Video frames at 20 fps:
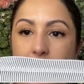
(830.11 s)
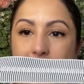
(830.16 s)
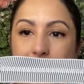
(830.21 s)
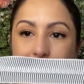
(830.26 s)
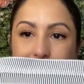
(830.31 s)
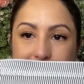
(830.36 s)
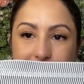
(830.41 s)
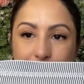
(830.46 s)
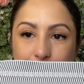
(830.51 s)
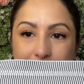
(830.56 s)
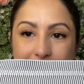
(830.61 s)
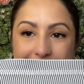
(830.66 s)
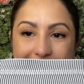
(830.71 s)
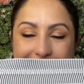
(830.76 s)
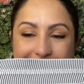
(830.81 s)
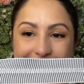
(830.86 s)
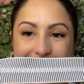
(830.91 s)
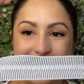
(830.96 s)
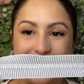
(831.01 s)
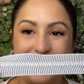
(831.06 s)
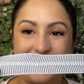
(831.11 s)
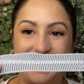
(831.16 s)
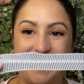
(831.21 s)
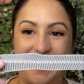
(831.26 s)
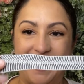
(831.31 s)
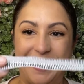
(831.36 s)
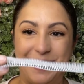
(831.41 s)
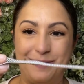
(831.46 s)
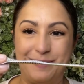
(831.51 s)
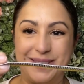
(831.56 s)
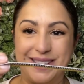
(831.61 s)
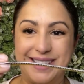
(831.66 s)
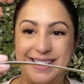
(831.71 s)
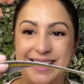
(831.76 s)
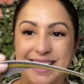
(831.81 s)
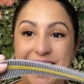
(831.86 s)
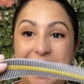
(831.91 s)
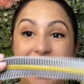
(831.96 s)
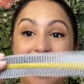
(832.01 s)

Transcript: also has stripes.